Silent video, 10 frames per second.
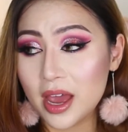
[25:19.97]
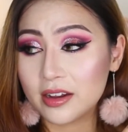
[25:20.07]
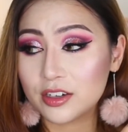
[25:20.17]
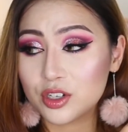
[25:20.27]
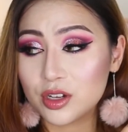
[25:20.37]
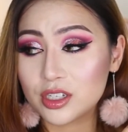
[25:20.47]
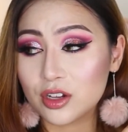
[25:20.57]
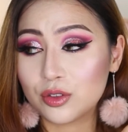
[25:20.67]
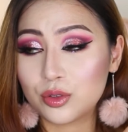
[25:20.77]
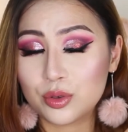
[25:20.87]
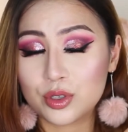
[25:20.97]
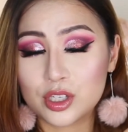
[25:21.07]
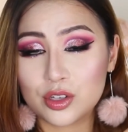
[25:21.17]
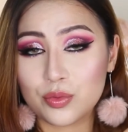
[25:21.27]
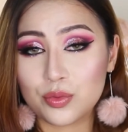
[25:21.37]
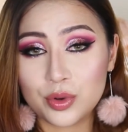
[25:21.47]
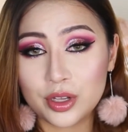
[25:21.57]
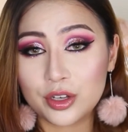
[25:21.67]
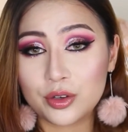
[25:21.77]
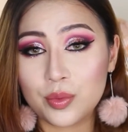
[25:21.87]
and it just looks
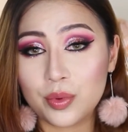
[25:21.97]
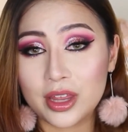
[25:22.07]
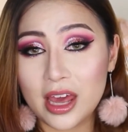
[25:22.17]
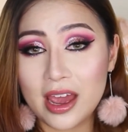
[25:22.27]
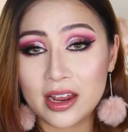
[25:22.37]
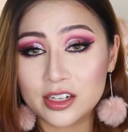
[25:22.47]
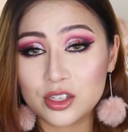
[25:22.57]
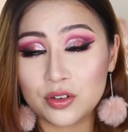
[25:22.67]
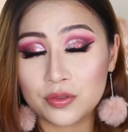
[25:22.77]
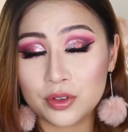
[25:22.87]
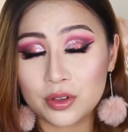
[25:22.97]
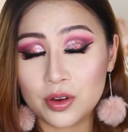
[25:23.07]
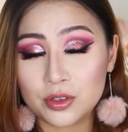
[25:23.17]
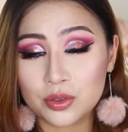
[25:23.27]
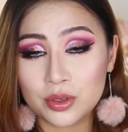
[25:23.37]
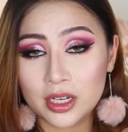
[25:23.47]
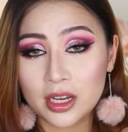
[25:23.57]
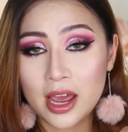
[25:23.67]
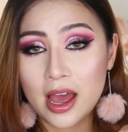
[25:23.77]
really good with any sort of look you're doing.